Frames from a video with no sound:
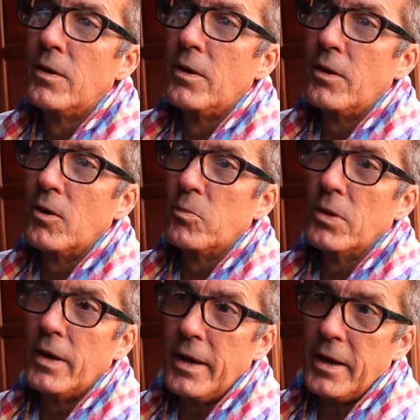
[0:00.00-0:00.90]
they'll
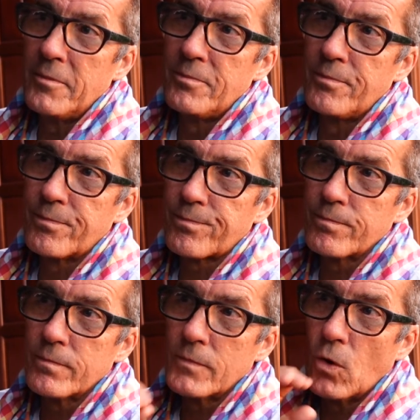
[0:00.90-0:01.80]
play
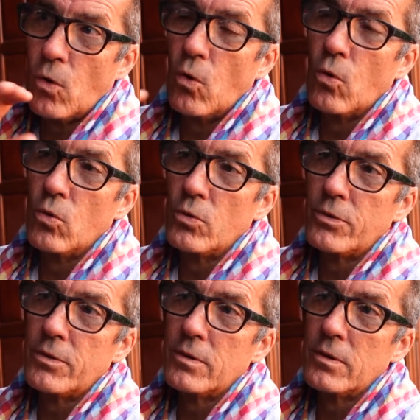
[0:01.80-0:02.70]
old
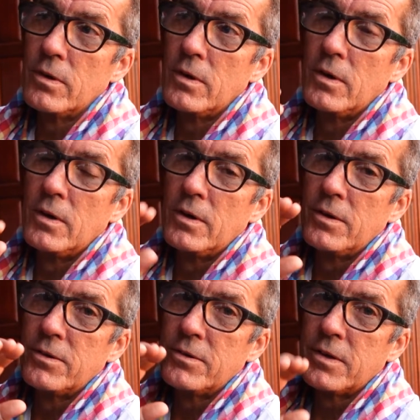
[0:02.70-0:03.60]

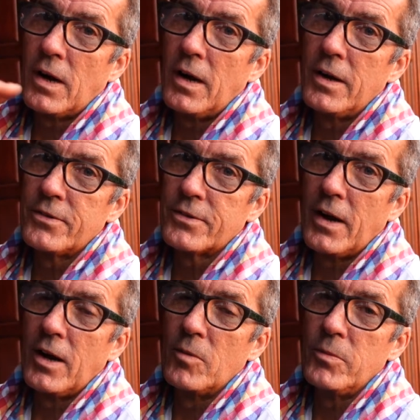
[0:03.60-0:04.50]
Thai
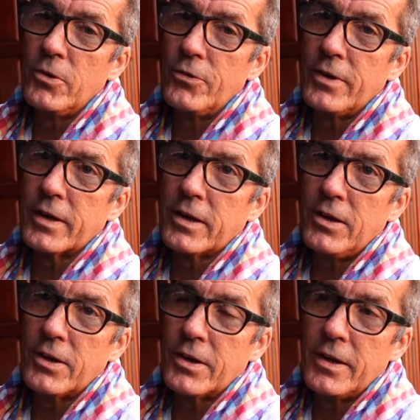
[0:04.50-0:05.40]
style music, and
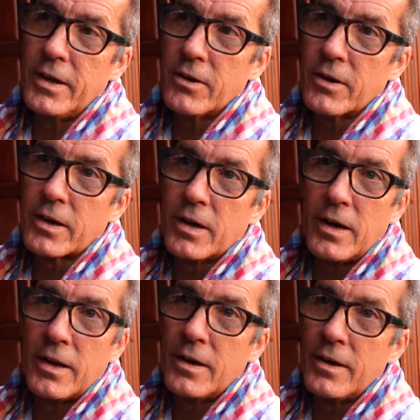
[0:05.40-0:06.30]
you can hear it
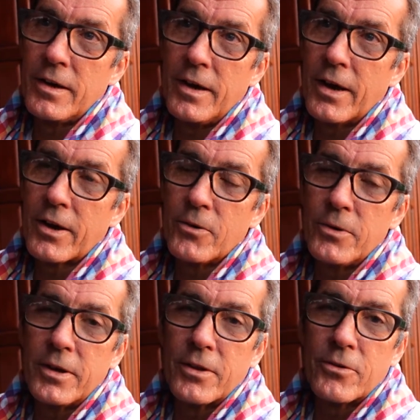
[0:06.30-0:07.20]
kind of
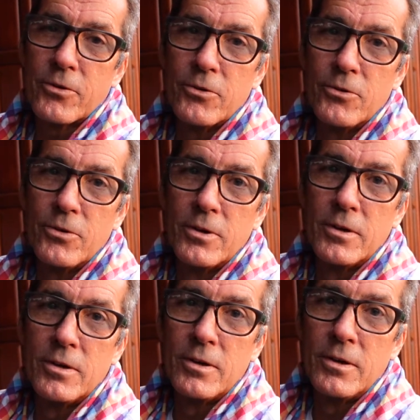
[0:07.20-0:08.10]
echoing through
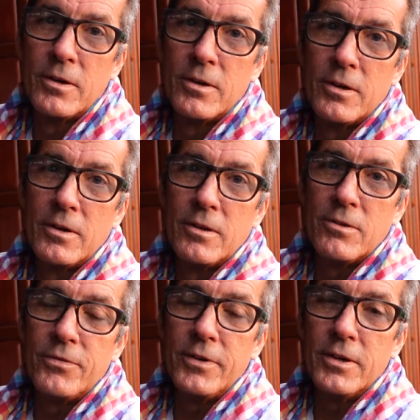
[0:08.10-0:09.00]
the
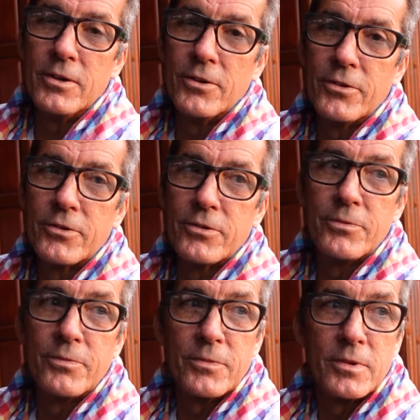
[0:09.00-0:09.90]

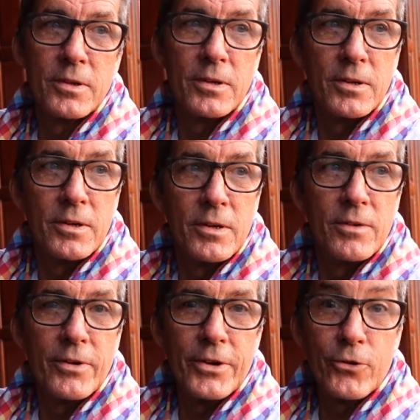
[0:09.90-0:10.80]
fields.
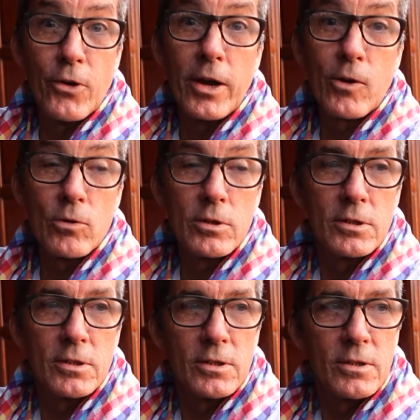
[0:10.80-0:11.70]
Very tranquil,
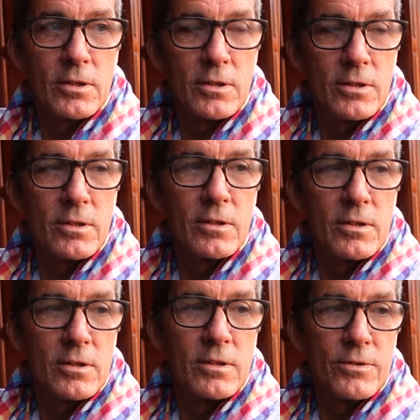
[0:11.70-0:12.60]

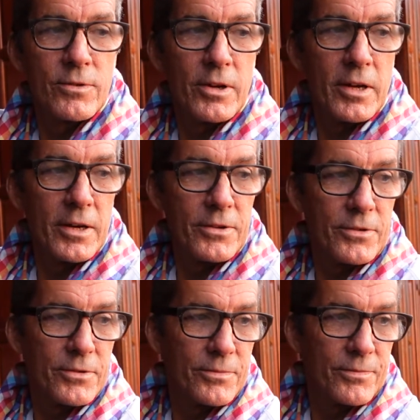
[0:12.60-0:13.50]
very nice.